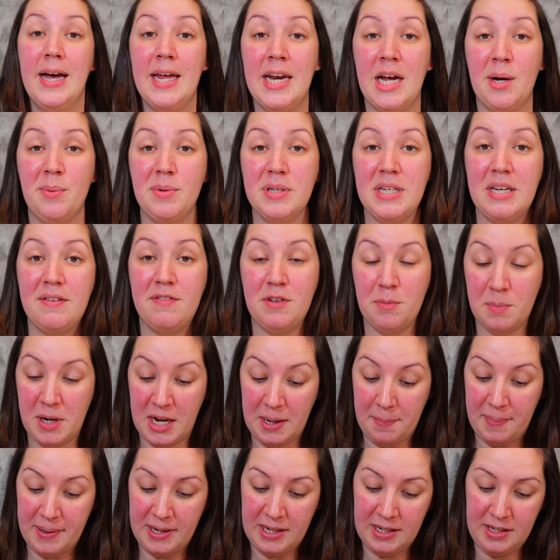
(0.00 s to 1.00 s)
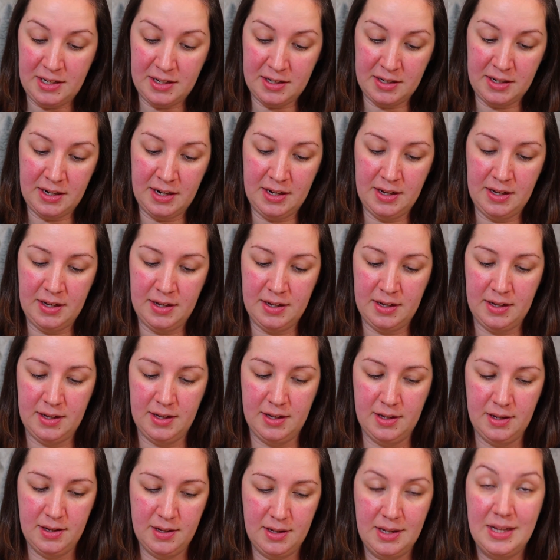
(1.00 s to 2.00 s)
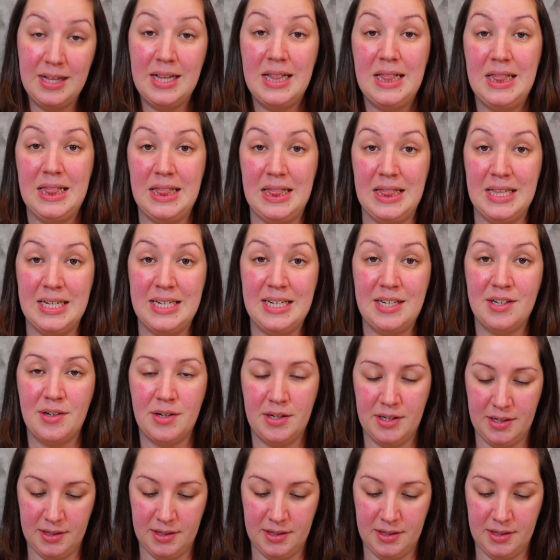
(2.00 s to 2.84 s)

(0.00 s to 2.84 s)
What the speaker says: And I will give you my opinion later.